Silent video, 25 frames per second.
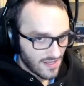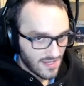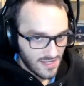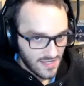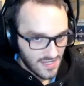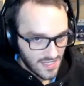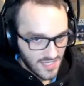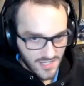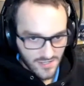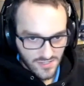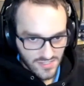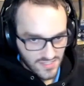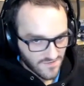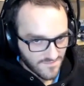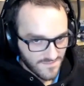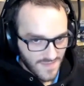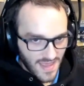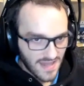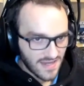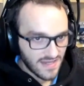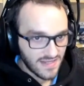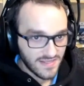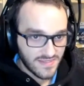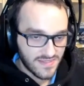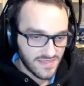heals from
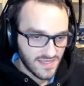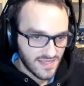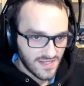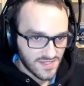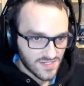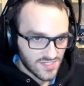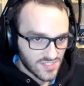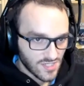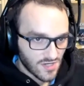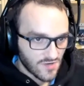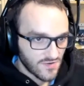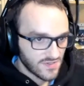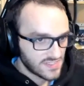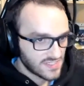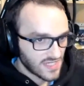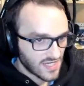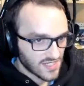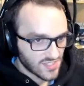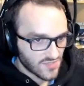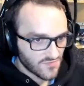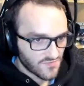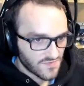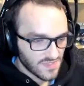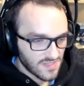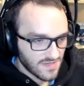anything, so it
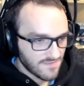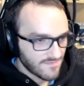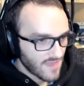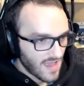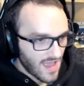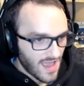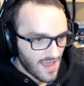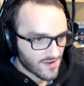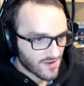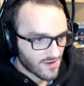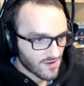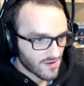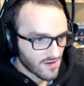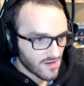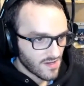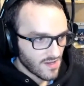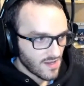doesn't really matter.